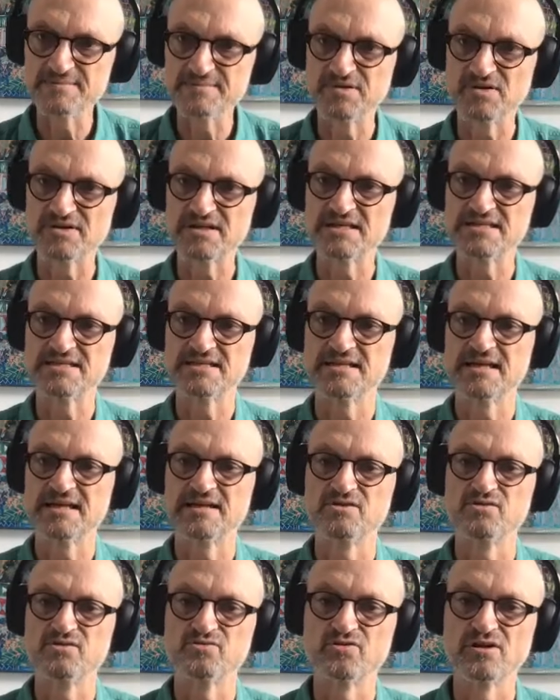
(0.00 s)
our bodies, in
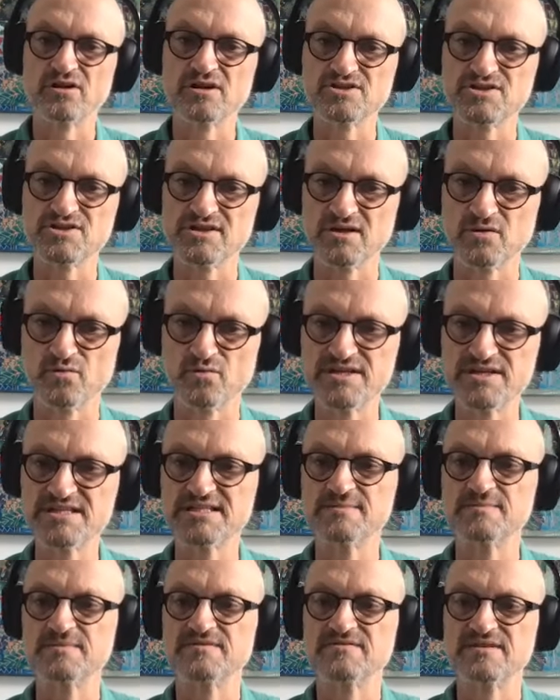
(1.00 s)
our neurology, the
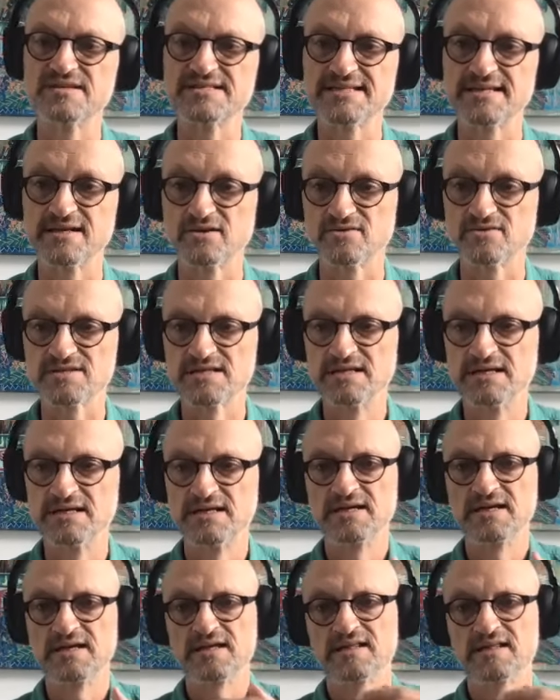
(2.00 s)
wisdom of the cells
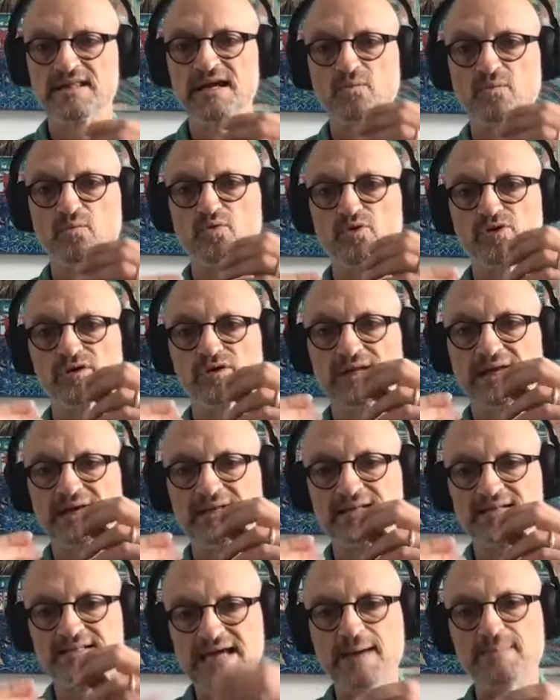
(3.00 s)
that will
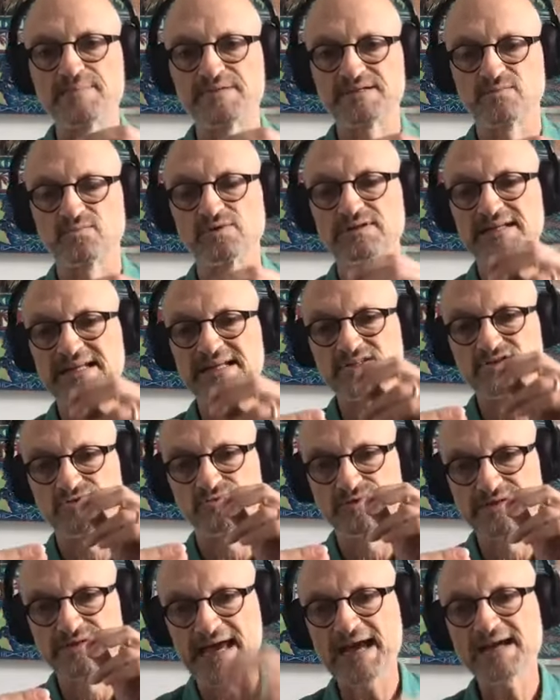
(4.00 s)
adapt, will need
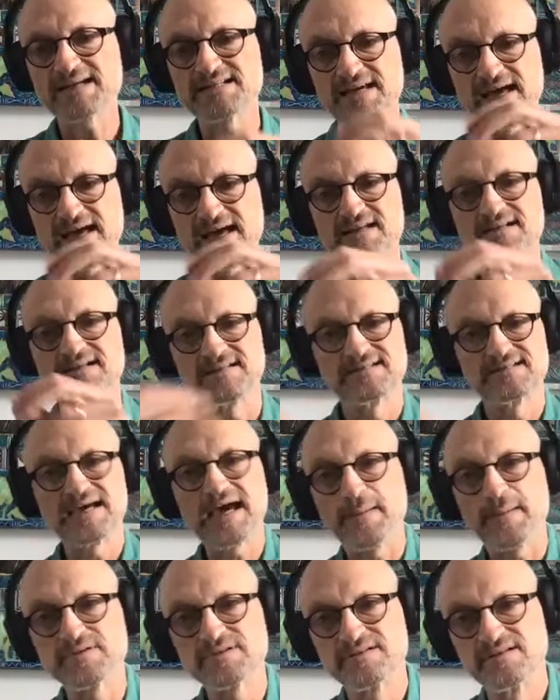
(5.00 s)
to react and
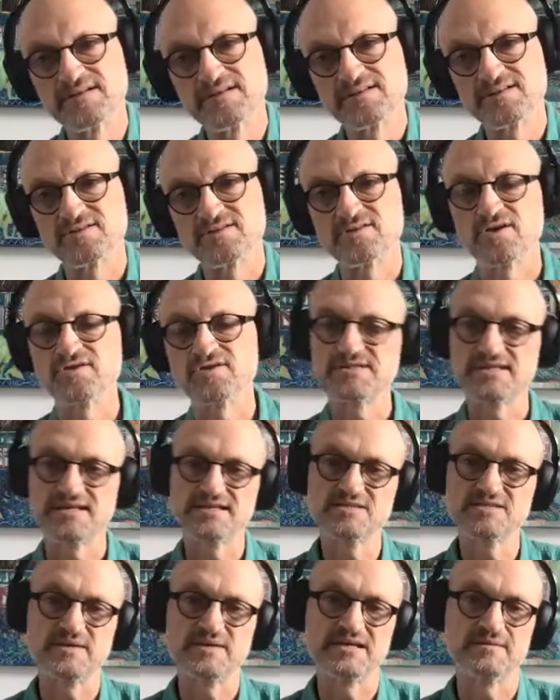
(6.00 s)
adapt to those
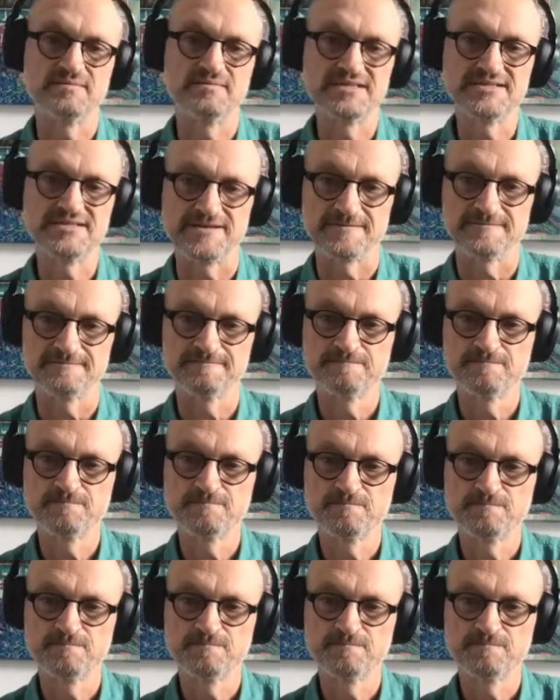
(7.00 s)
things being missing.